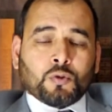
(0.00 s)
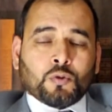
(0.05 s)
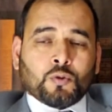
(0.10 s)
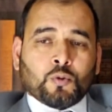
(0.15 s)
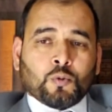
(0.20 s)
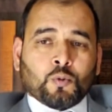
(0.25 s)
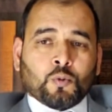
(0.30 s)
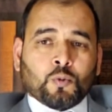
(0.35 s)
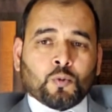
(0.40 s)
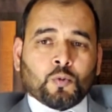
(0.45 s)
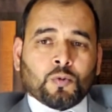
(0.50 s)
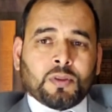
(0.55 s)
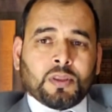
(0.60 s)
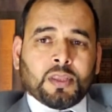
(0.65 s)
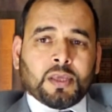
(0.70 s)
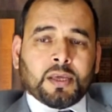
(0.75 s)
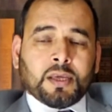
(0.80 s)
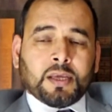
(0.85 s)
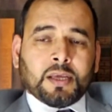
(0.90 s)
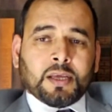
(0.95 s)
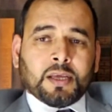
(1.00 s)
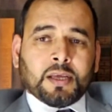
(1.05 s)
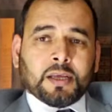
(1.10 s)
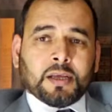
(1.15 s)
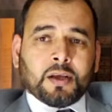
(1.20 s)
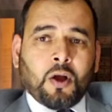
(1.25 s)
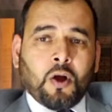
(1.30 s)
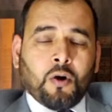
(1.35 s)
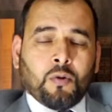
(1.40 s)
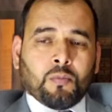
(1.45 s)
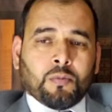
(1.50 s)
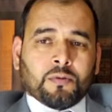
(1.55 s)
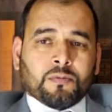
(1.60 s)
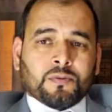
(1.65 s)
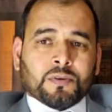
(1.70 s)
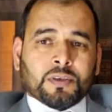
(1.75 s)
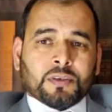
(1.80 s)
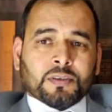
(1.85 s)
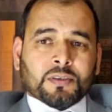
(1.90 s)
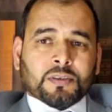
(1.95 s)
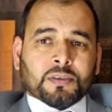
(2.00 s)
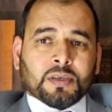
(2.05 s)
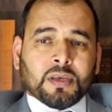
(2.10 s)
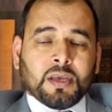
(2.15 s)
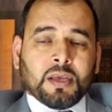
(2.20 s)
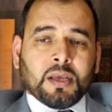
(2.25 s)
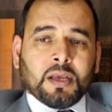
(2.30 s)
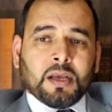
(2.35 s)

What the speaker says: to the Home Office,